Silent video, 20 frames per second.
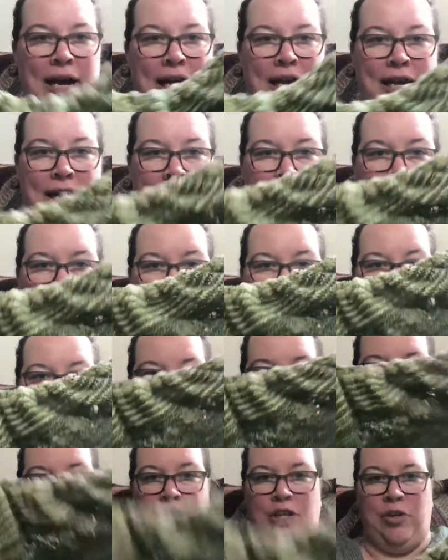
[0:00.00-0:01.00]

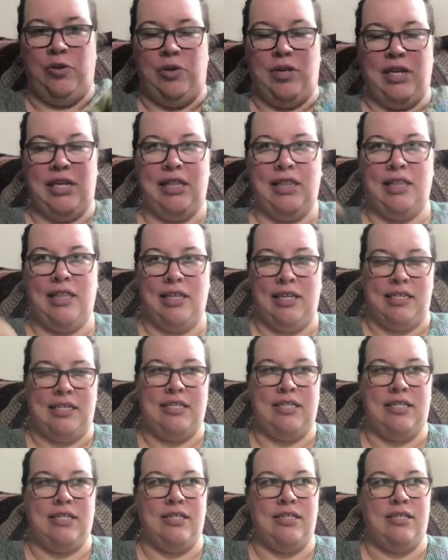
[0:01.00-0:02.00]
you knit
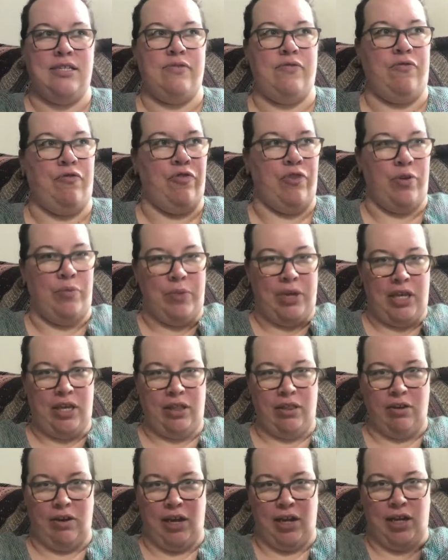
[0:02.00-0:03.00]
this from
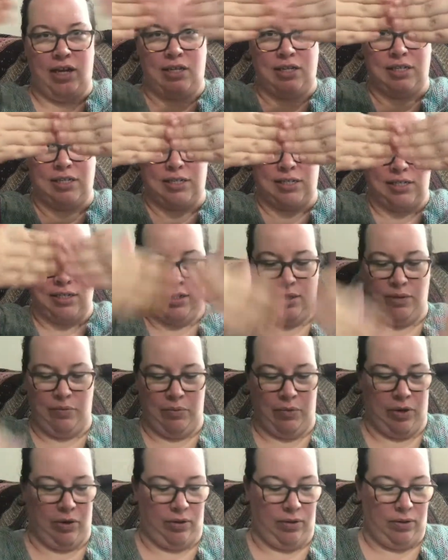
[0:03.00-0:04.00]
either end into the
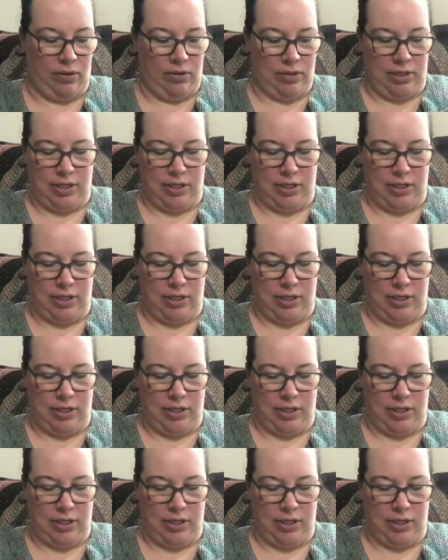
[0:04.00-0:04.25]
middle